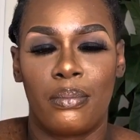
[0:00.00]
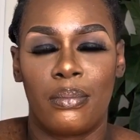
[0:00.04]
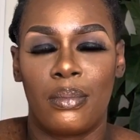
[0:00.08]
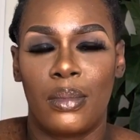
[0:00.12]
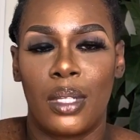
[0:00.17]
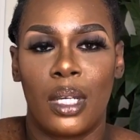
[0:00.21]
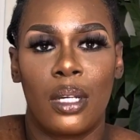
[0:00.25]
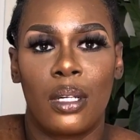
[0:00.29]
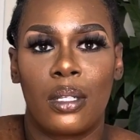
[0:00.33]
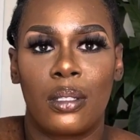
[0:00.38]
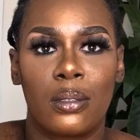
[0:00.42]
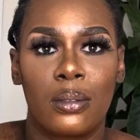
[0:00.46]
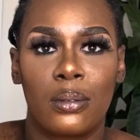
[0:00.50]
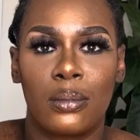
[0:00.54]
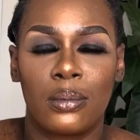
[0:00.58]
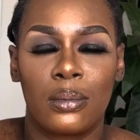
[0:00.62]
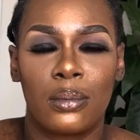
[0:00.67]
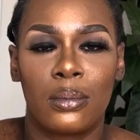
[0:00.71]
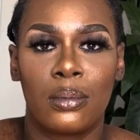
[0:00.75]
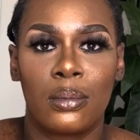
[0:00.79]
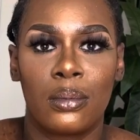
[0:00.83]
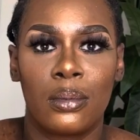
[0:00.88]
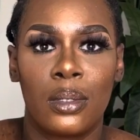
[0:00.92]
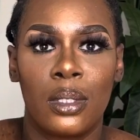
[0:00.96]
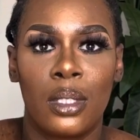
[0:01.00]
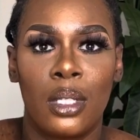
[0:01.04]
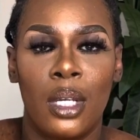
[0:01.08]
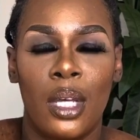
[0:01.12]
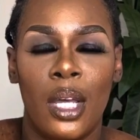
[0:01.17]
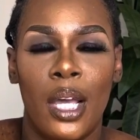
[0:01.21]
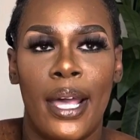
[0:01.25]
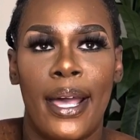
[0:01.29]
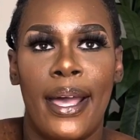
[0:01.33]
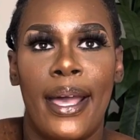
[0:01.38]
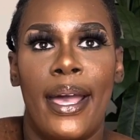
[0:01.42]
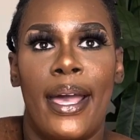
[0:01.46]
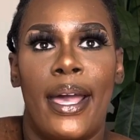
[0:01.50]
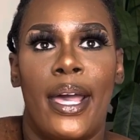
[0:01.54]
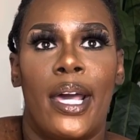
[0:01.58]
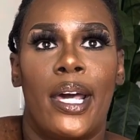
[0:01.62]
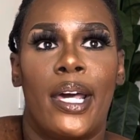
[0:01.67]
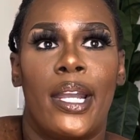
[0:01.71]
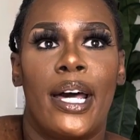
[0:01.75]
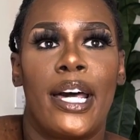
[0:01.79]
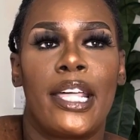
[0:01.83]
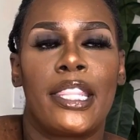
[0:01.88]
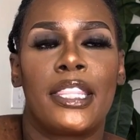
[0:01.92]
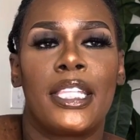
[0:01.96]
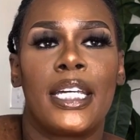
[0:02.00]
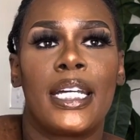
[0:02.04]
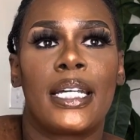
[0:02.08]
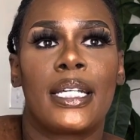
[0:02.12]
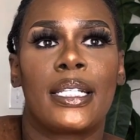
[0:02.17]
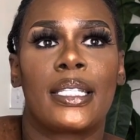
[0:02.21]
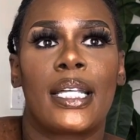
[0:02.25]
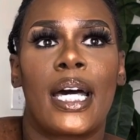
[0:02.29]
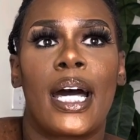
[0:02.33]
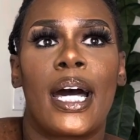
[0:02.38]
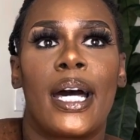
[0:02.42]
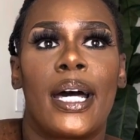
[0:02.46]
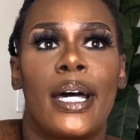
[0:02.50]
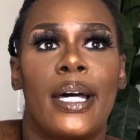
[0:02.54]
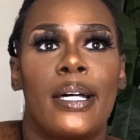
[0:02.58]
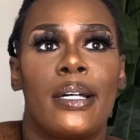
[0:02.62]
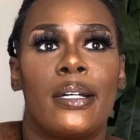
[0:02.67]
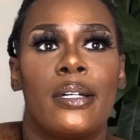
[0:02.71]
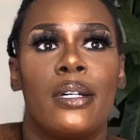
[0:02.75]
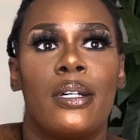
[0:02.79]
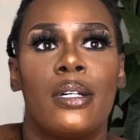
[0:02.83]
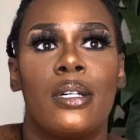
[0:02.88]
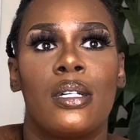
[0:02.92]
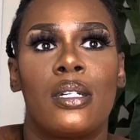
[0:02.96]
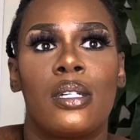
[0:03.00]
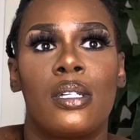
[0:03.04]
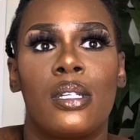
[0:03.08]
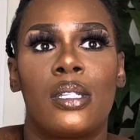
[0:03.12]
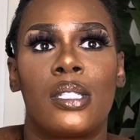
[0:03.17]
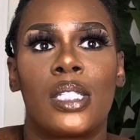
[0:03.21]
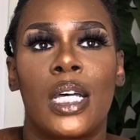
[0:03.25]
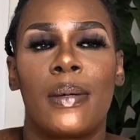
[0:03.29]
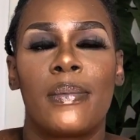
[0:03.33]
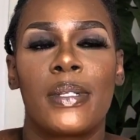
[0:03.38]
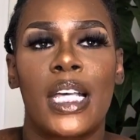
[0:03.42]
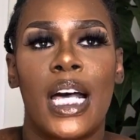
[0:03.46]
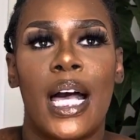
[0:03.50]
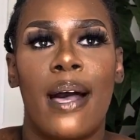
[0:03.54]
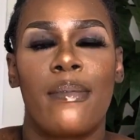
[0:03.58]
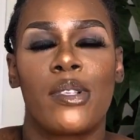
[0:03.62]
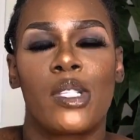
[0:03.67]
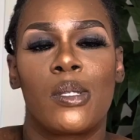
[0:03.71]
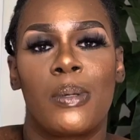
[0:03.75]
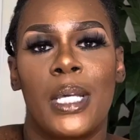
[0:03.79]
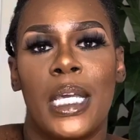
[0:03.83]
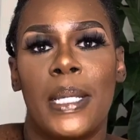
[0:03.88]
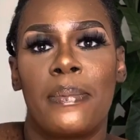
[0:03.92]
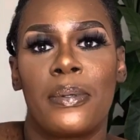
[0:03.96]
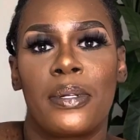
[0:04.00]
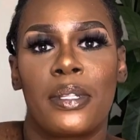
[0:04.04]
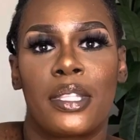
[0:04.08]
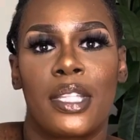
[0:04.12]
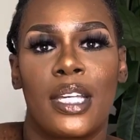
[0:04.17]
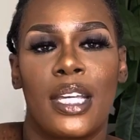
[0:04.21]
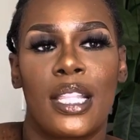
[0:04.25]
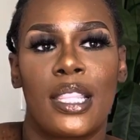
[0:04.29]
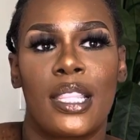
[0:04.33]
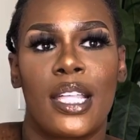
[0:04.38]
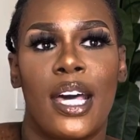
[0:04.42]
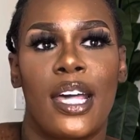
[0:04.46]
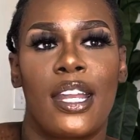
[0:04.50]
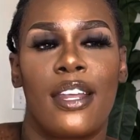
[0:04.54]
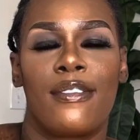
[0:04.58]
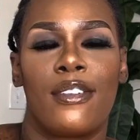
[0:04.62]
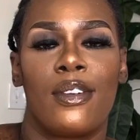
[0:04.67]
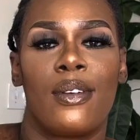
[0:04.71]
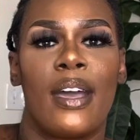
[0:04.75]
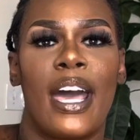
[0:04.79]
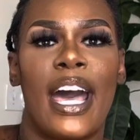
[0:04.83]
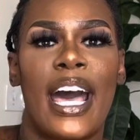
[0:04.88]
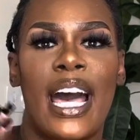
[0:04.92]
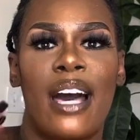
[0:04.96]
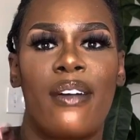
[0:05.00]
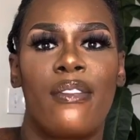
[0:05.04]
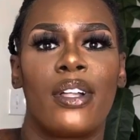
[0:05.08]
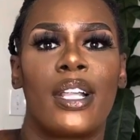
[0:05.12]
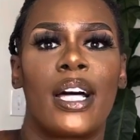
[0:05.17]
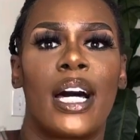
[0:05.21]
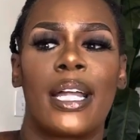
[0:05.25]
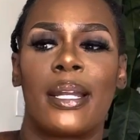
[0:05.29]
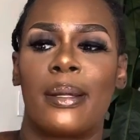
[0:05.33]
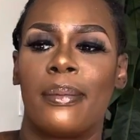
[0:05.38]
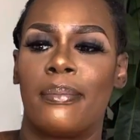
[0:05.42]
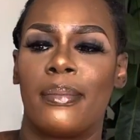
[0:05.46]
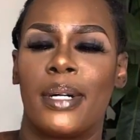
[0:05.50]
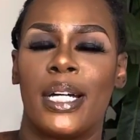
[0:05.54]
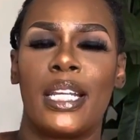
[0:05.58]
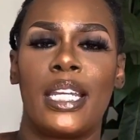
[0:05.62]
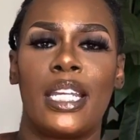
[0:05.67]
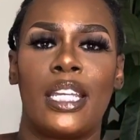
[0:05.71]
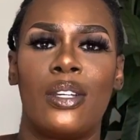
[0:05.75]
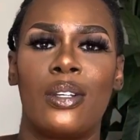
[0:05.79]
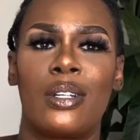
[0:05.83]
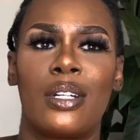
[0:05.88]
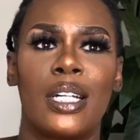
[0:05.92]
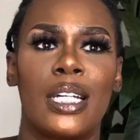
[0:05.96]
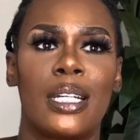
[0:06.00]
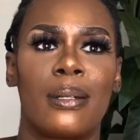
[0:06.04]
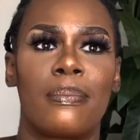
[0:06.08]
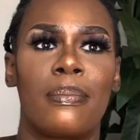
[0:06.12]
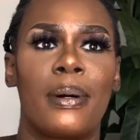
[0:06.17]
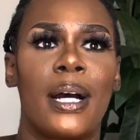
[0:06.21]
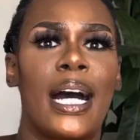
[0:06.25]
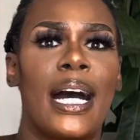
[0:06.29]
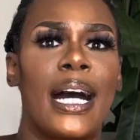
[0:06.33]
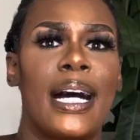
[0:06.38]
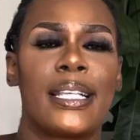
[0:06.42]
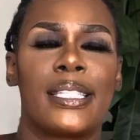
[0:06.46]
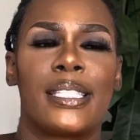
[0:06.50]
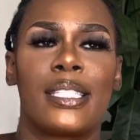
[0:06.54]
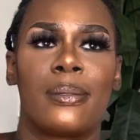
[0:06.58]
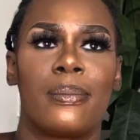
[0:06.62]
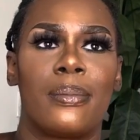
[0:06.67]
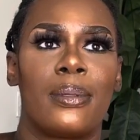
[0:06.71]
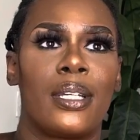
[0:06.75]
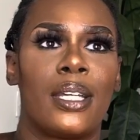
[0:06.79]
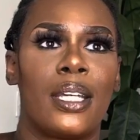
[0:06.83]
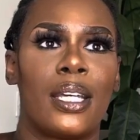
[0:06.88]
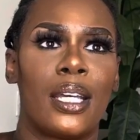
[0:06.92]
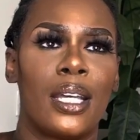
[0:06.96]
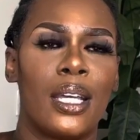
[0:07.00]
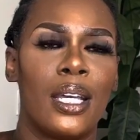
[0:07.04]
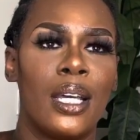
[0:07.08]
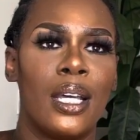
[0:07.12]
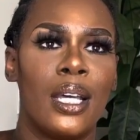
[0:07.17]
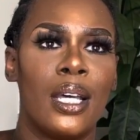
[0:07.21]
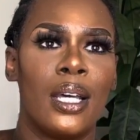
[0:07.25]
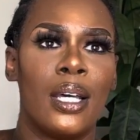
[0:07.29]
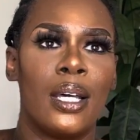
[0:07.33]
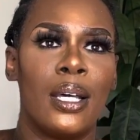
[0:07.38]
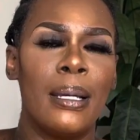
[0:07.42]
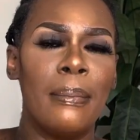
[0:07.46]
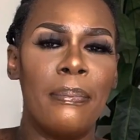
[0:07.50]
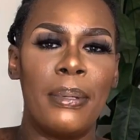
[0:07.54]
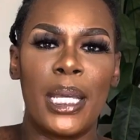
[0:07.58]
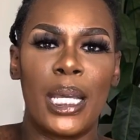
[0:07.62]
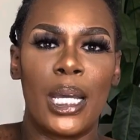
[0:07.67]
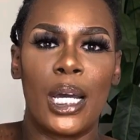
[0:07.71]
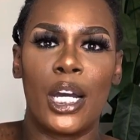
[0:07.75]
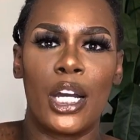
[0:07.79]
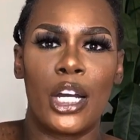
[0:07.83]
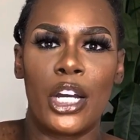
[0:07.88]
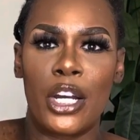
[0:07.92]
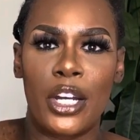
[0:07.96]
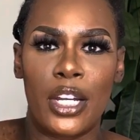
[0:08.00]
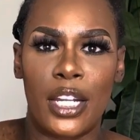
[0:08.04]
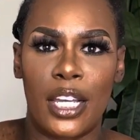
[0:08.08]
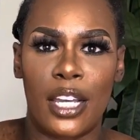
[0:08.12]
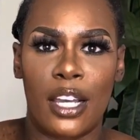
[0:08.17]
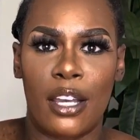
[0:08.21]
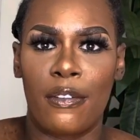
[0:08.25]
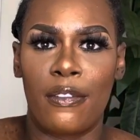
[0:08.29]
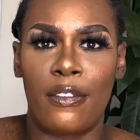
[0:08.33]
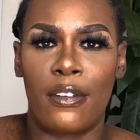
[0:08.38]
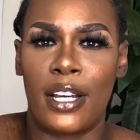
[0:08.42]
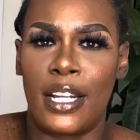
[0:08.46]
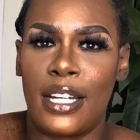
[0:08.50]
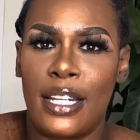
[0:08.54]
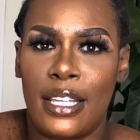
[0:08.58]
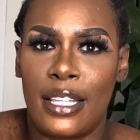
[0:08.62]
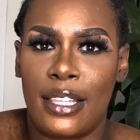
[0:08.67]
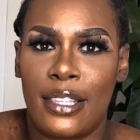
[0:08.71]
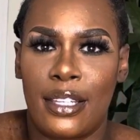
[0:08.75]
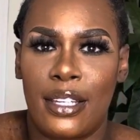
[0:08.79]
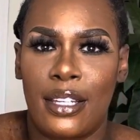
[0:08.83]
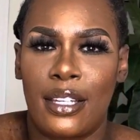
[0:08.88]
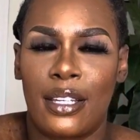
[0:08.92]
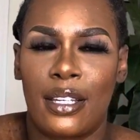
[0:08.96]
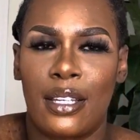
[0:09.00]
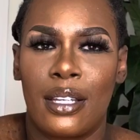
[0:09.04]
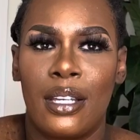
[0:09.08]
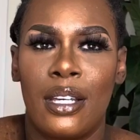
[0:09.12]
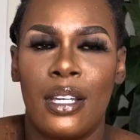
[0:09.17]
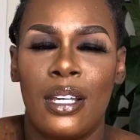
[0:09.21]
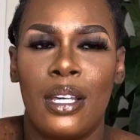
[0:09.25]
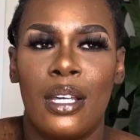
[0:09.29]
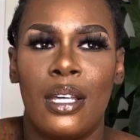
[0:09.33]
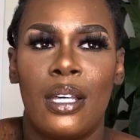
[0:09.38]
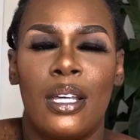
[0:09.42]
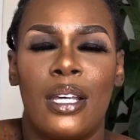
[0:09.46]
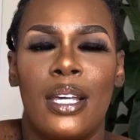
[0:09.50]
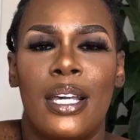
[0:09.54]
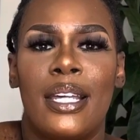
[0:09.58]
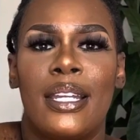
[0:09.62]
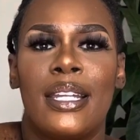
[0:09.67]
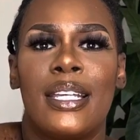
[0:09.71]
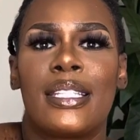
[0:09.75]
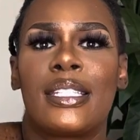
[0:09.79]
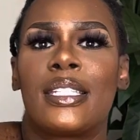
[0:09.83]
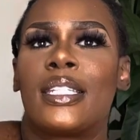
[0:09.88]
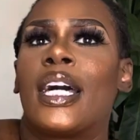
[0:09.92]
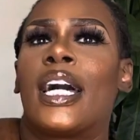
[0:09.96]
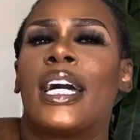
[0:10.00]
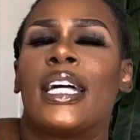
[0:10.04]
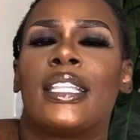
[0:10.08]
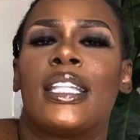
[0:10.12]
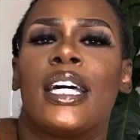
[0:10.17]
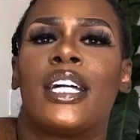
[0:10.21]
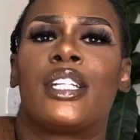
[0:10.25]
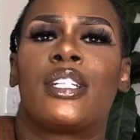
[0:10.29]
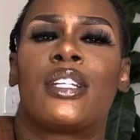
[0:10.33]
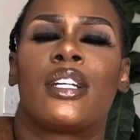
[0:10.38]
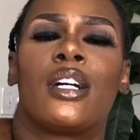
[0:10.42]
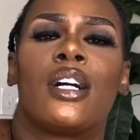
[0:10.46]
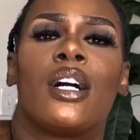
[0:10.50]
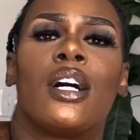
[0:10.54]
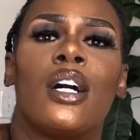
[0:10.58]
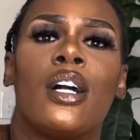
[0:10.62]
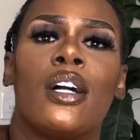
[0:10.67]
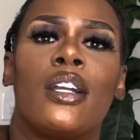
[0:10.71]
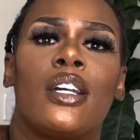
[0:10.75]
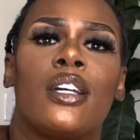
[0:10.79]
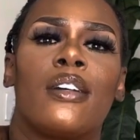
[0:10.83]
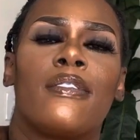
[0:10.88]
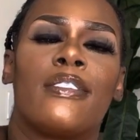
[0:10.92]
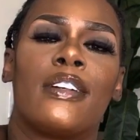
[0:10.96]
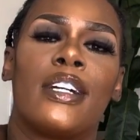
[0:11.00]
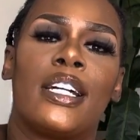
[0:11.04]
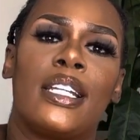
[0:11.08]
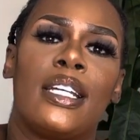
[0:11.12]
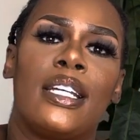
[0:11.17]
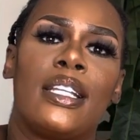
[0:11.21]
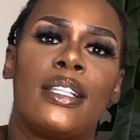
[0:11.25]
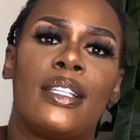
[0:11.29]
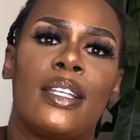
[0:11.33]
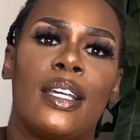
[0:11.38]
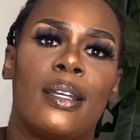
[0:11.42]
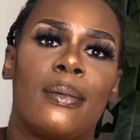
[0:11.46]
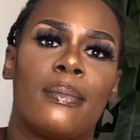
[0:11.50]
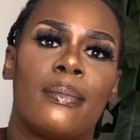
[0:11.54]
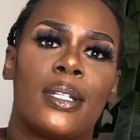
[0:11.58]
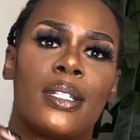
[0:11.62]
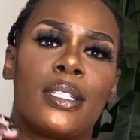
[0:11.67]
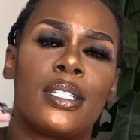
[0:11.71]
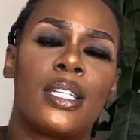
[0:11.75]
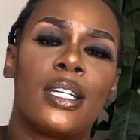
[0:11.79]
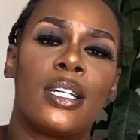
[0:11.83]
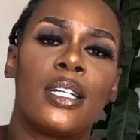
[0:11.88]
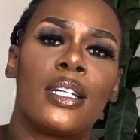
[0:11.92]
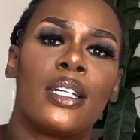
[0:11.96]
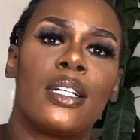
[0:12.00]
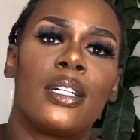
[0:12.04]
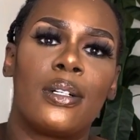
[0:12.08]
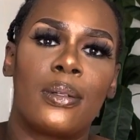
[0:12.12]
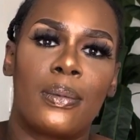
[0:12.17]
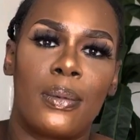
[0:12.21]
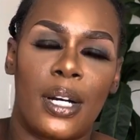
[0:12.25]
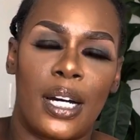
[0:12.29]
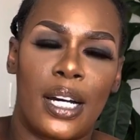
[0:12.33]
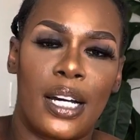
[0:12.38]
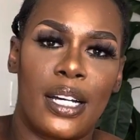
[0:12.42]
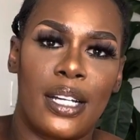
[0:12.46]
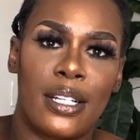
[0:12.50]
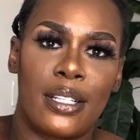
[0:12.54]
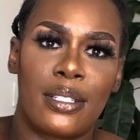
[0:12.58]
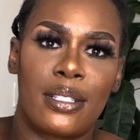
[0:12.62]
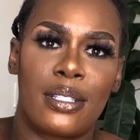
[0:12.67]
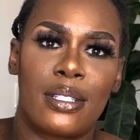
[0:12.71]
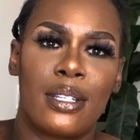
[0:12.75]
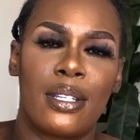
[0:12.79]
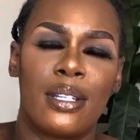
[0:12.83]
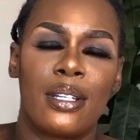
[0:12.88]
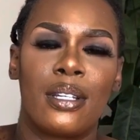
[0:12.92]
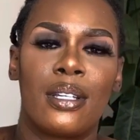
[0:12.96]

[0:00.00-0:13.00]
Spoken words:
No. And I think that sometimes people think that if you have a lot of money, you couldn't possibly be hurting for anything. And it's not that you're hurting for anything material-wise.